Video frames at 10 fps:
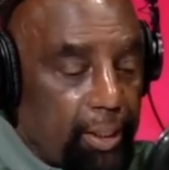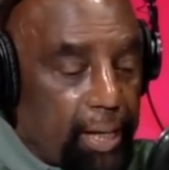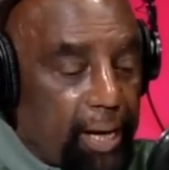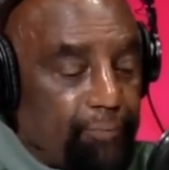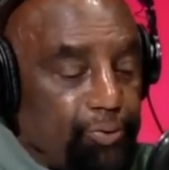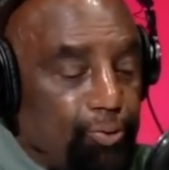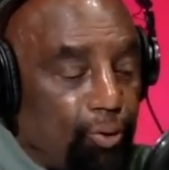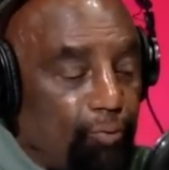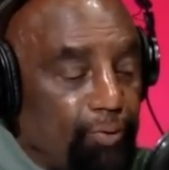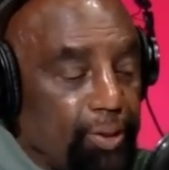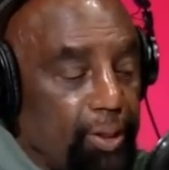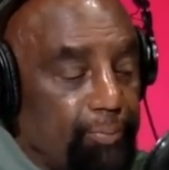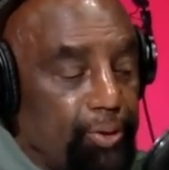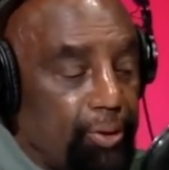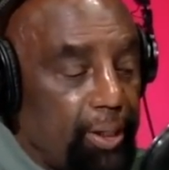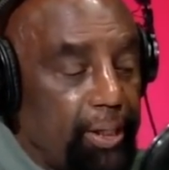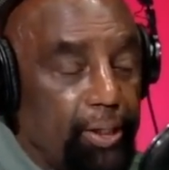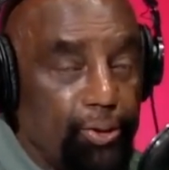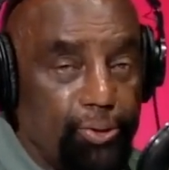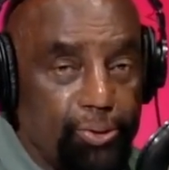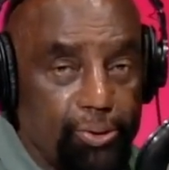Have you overcome your anger?